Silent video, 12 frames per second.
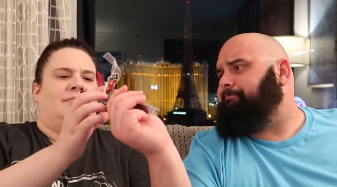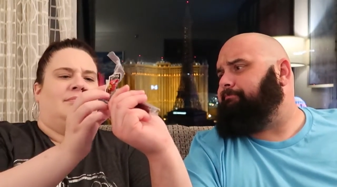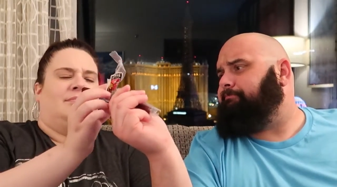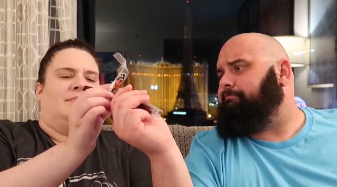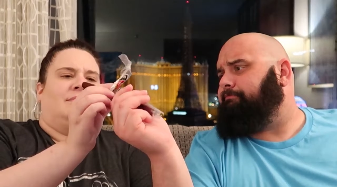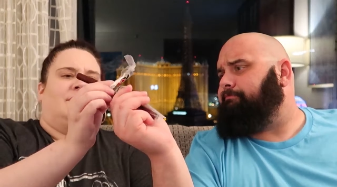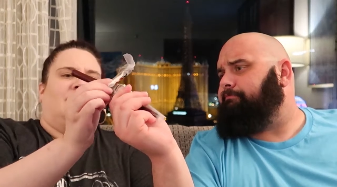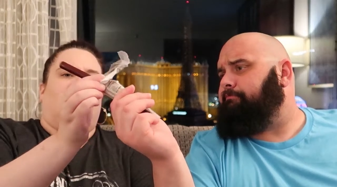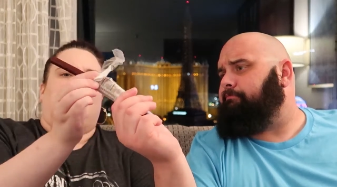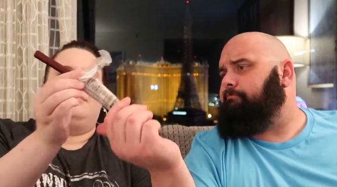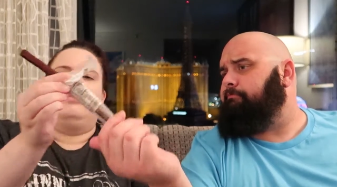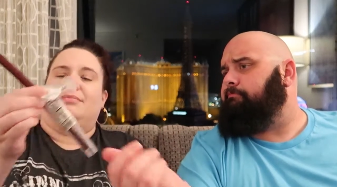
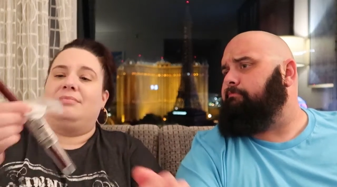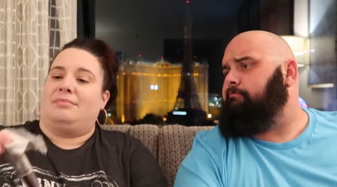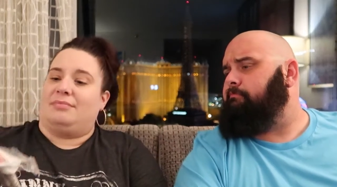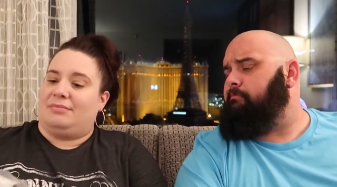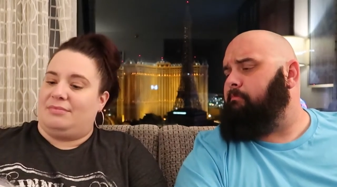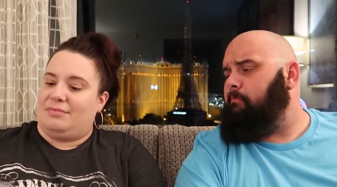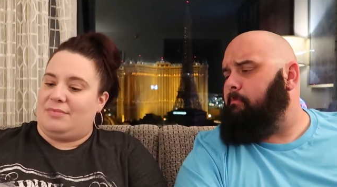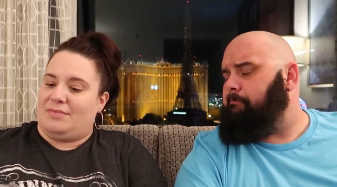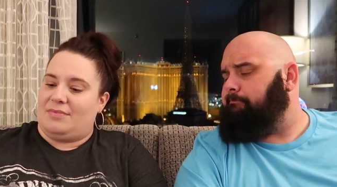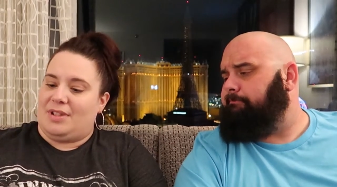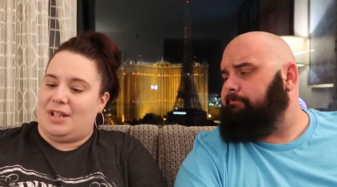(silence)